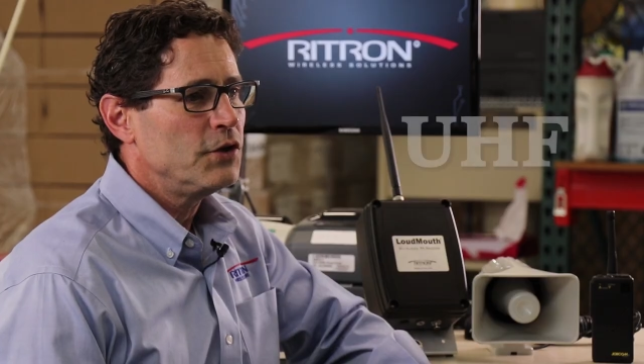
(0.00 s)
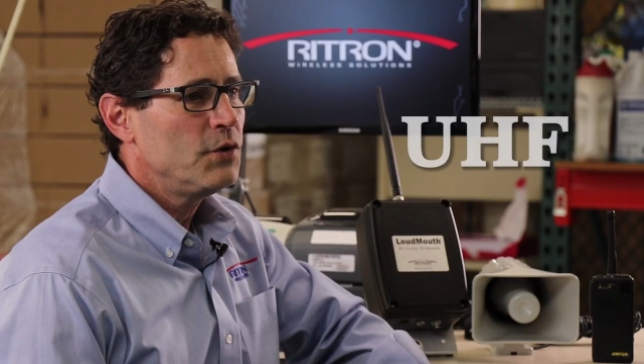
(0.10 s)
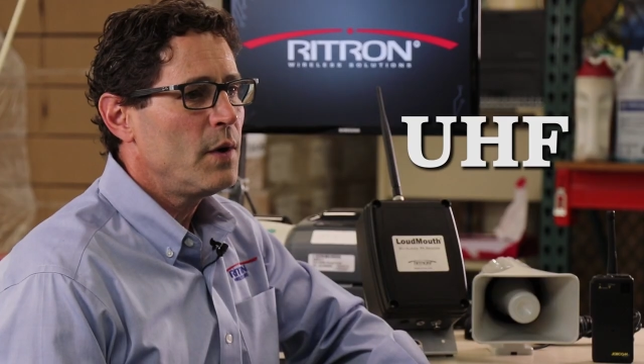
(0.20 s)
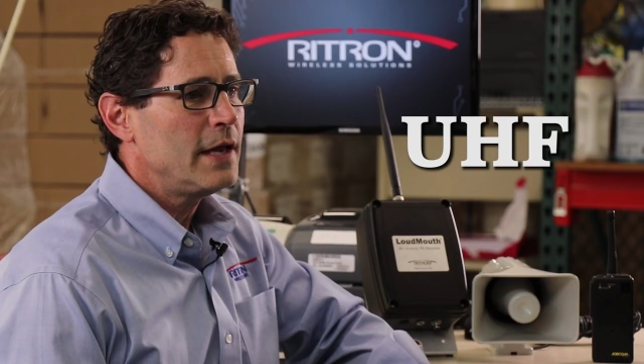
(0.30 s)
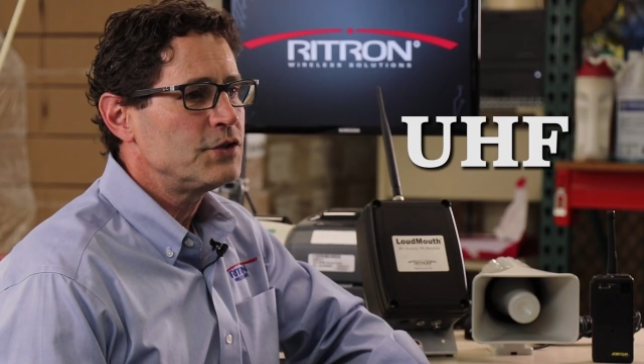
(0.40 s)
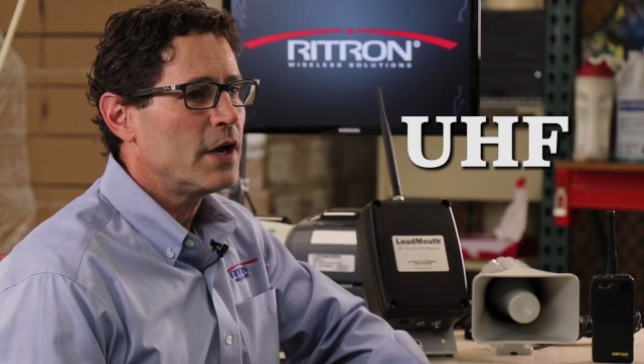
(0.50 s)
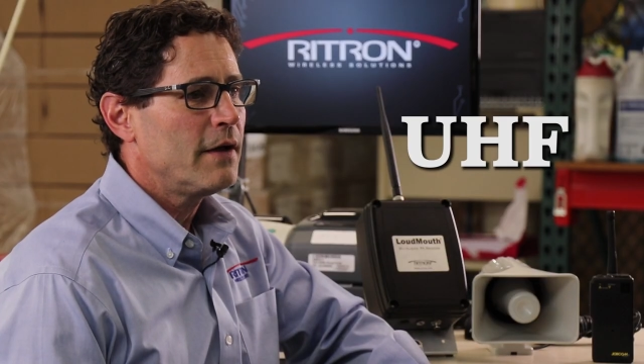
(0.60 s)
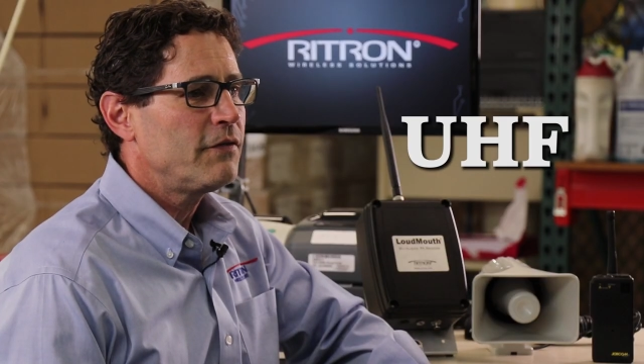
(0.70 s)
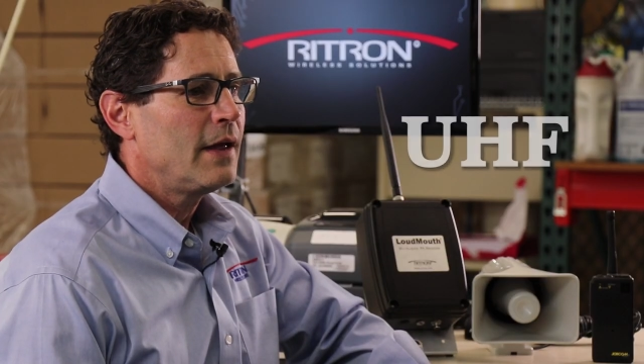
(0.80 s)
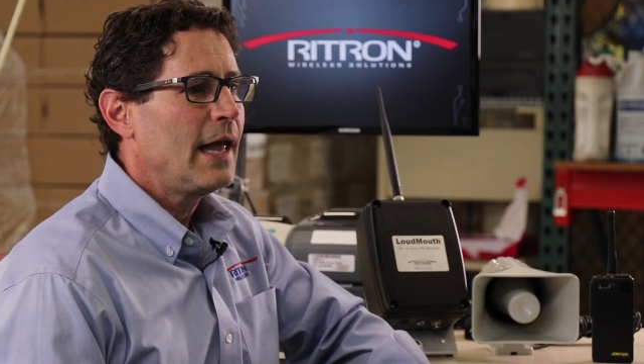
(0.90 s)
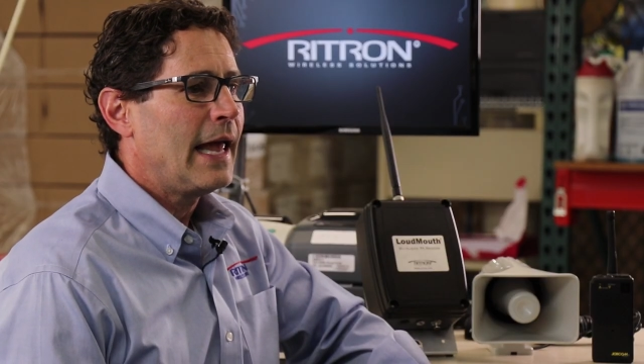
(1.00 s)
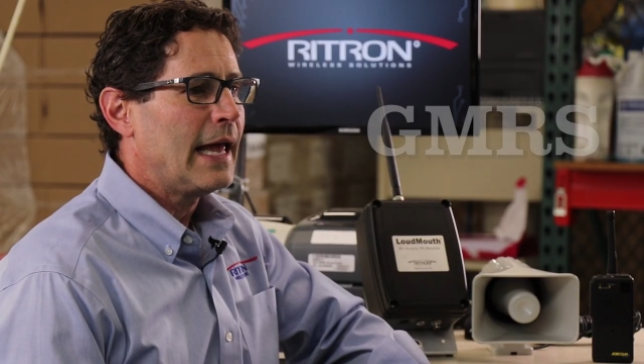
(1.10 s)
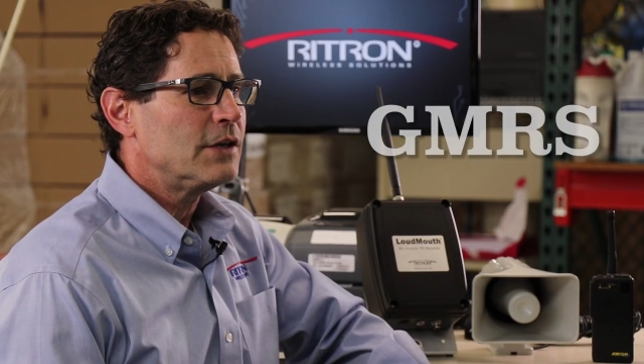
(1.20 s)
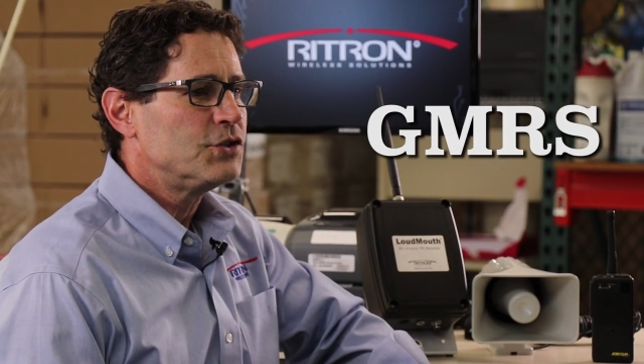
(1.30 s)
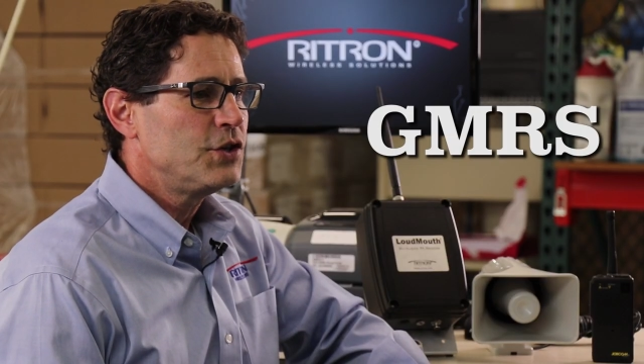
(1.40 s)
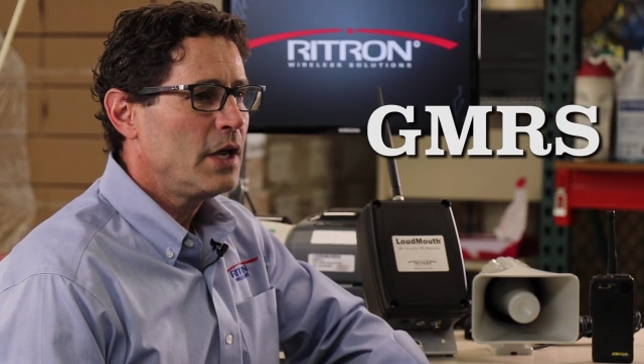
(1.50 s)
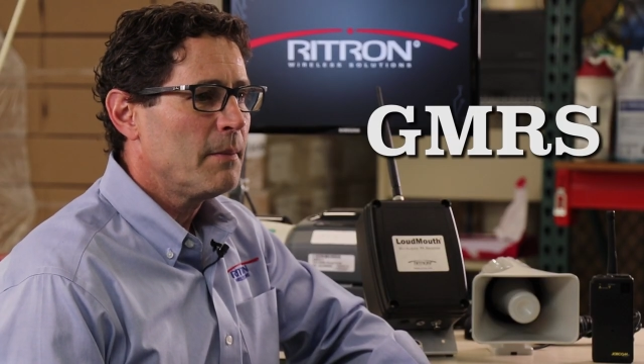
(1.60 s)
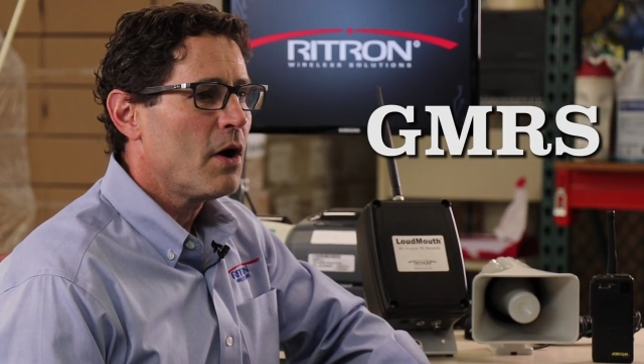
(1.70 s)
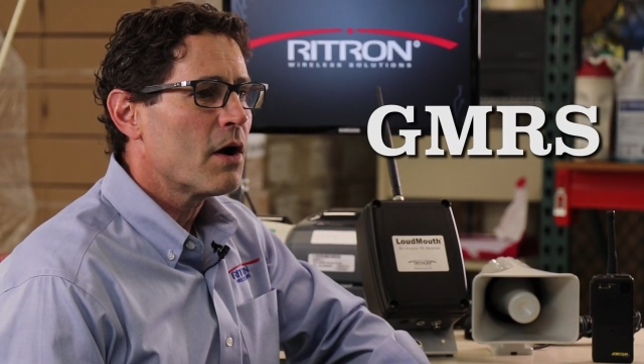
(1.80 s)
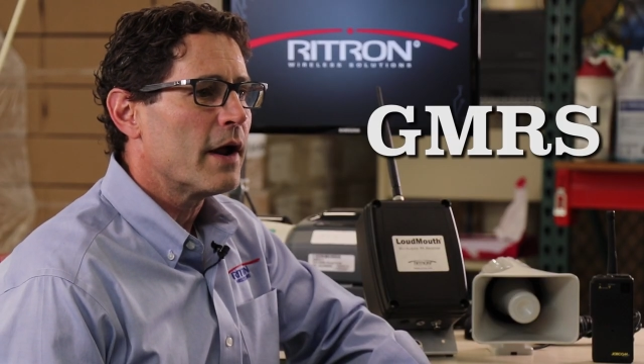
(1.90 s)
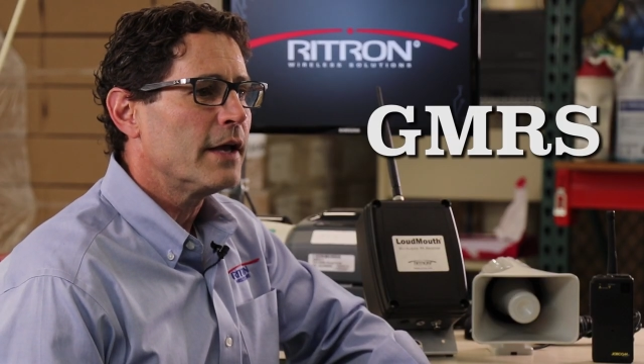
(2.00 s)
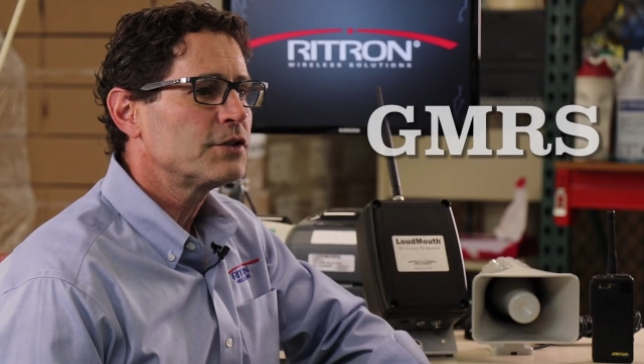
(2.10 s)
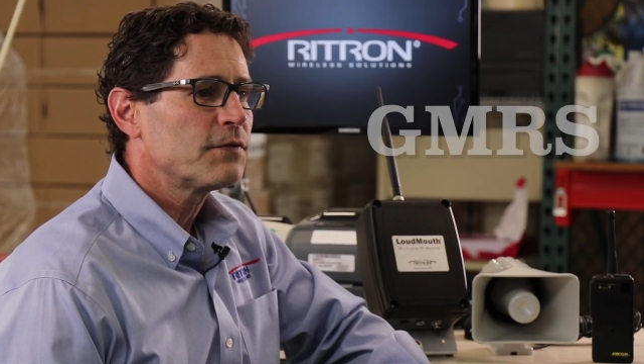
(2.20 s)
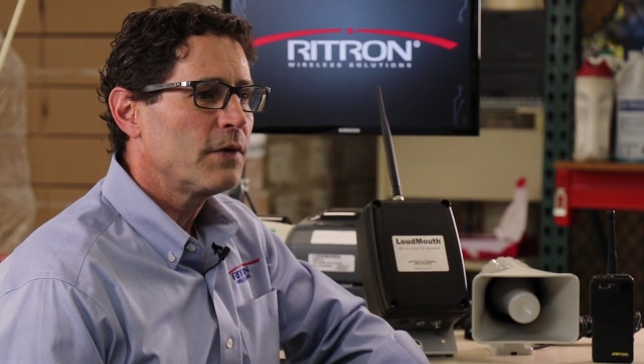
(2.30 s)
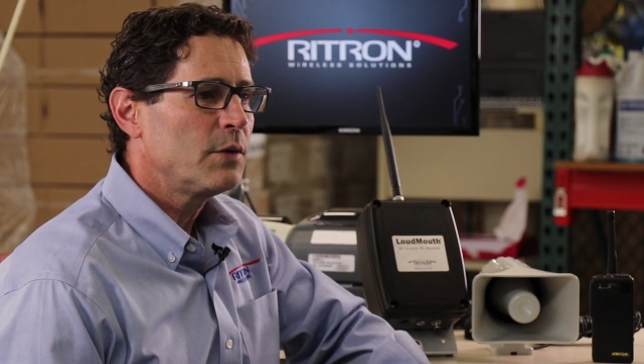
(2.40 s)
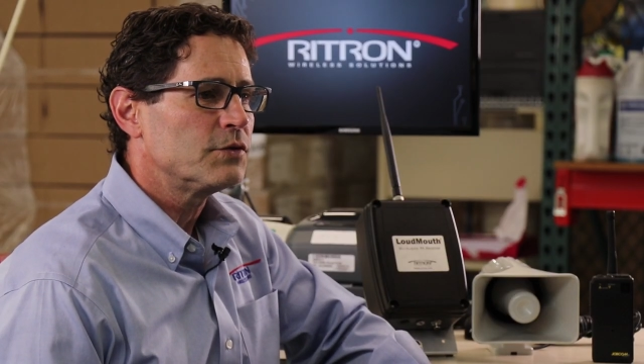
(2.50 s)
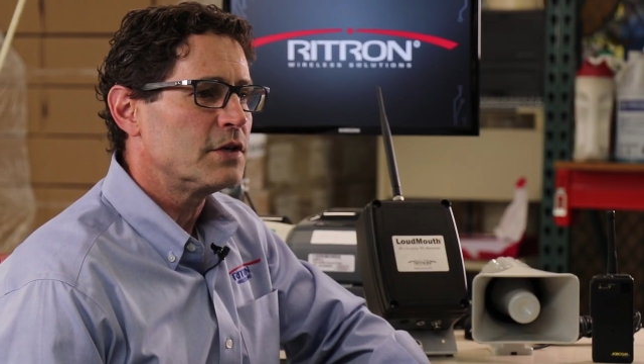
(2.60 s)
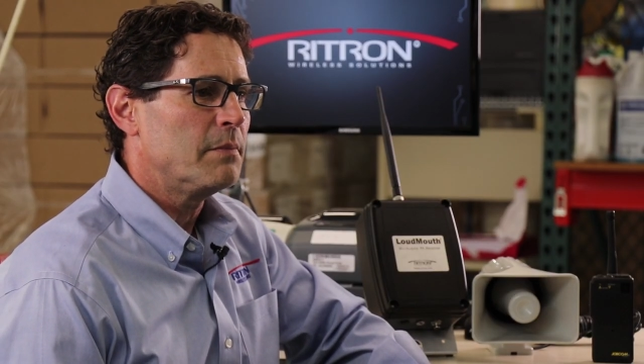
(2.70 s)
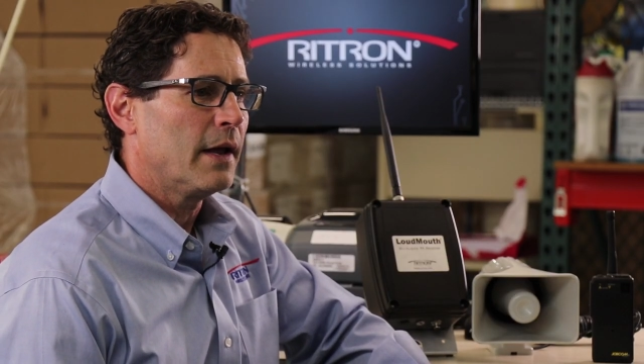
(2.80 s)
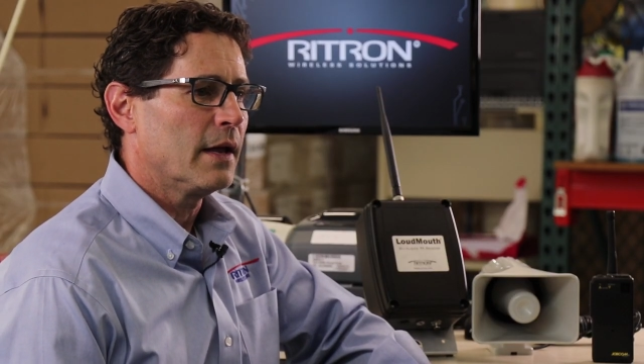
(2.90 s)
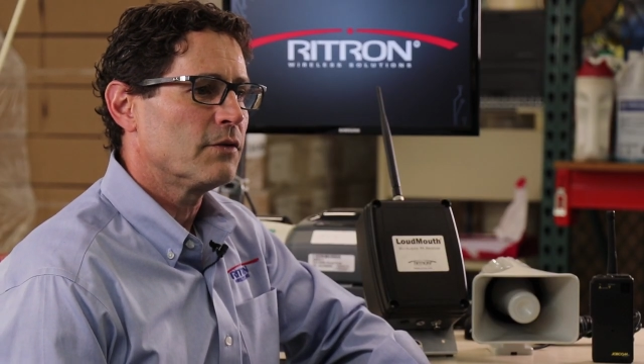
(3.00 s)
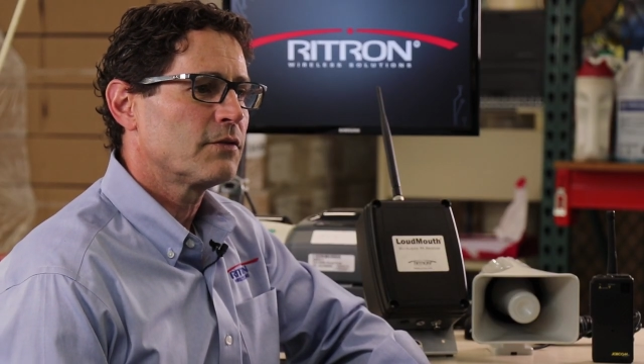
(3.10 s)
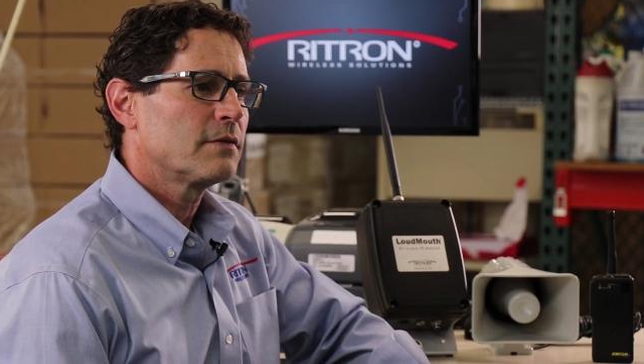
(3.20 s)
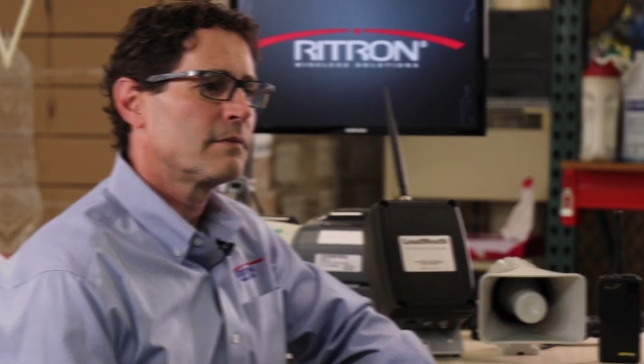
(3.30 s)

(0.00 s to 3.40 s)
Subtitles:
UHF, and GMRS frequency bands.